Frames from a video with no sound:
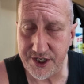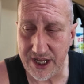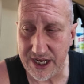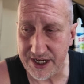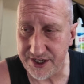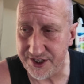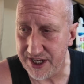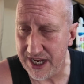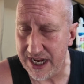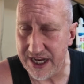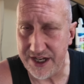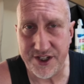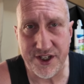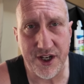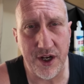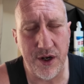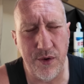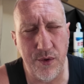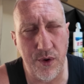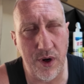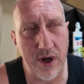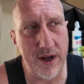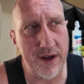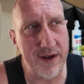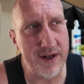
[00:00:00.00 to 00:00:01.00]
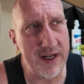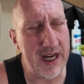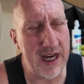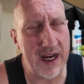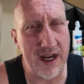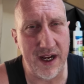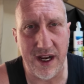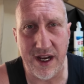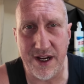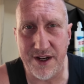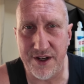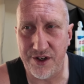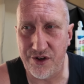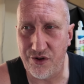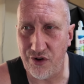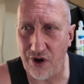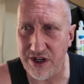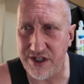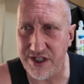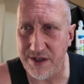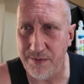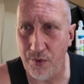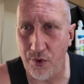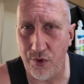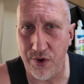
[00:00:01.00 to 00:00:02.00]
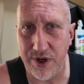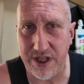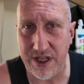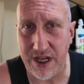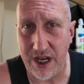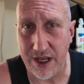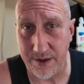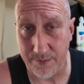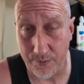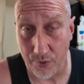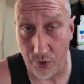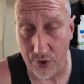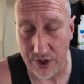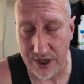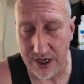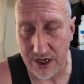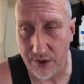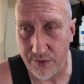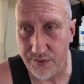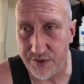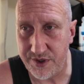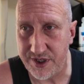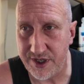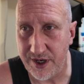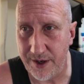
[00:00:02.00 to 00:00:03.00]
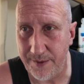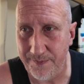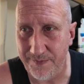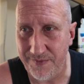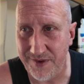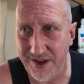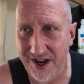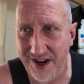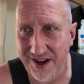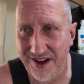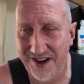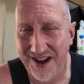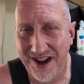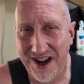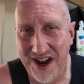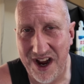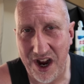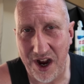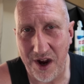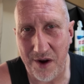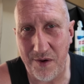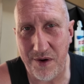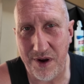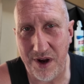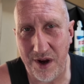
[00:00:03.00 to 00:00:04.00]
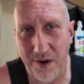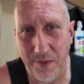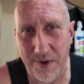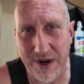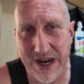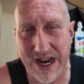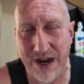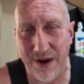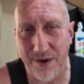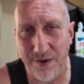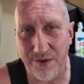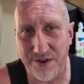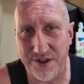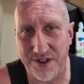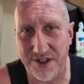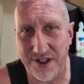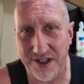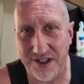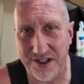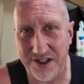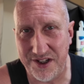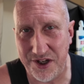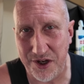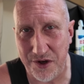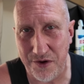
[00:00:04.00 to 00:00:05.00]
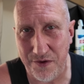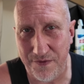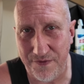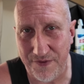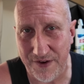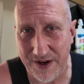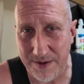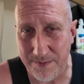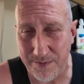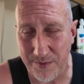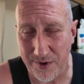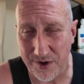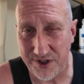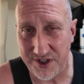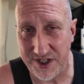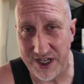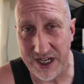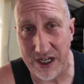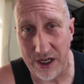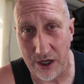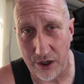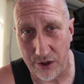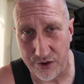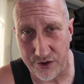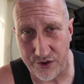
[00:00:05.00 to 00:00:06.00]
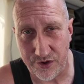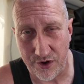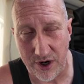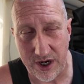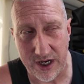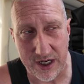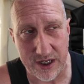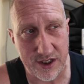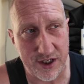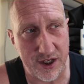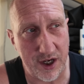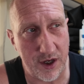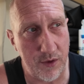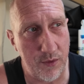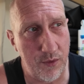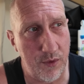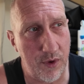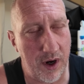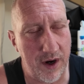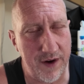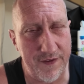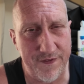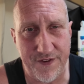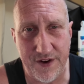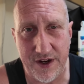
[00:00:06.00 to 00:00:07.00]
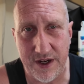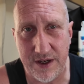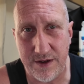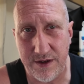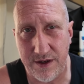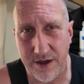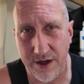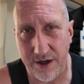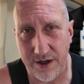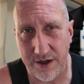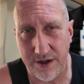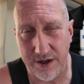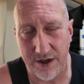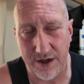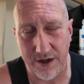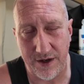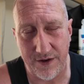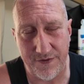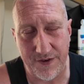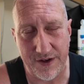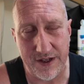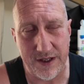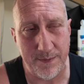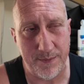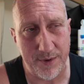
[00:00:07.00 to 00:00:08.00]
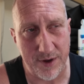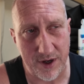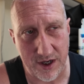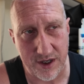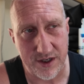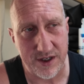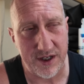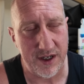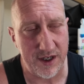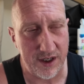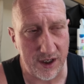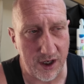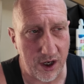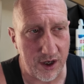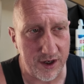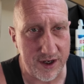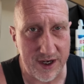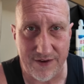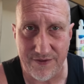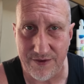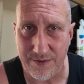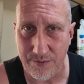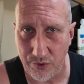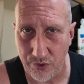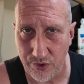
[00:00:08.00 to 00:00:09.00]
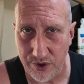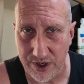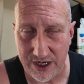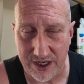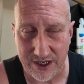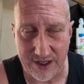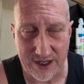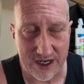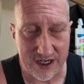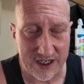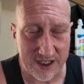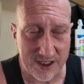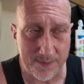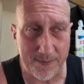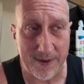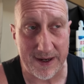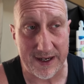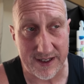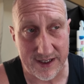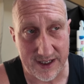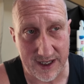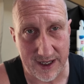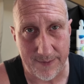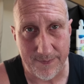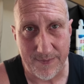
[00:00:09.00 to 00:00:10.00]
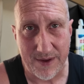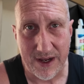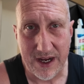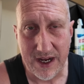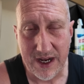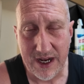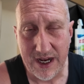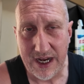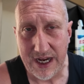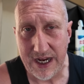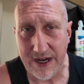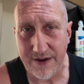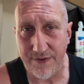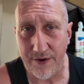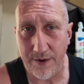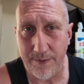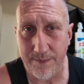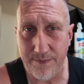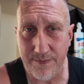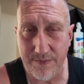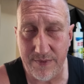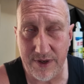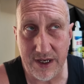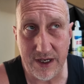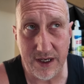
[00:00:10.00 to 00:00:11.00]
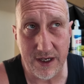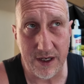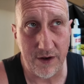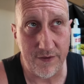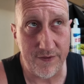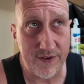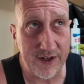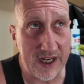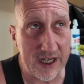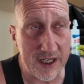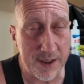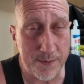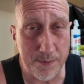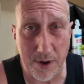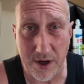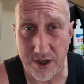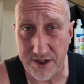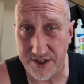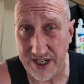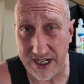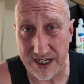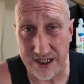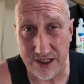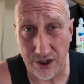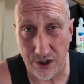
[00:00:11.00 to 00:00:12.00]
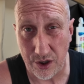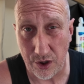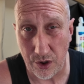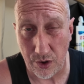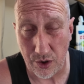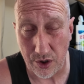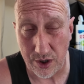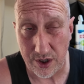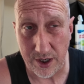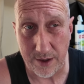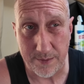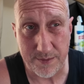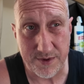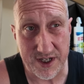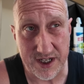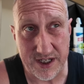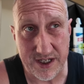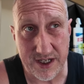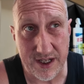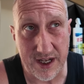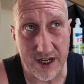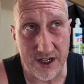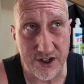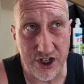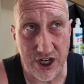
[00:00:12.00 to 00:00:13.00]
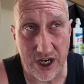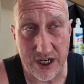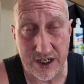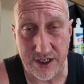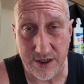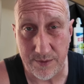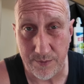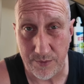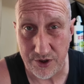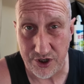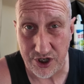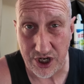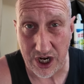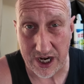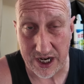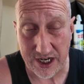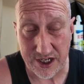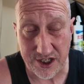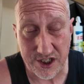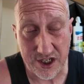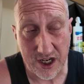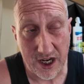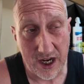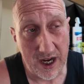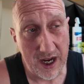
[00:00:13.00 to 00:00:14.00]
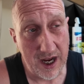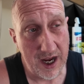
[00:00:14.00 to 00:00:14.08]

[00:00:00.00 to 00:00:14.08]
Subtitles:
that. So yeah, I had a crazy morning the other morning. I was I went out to feed my seagulls, right? So I feed the birds in the garden every morning, and they expect it. If if it gets past 8 o'clock and I'm sitting there chatting with Jess,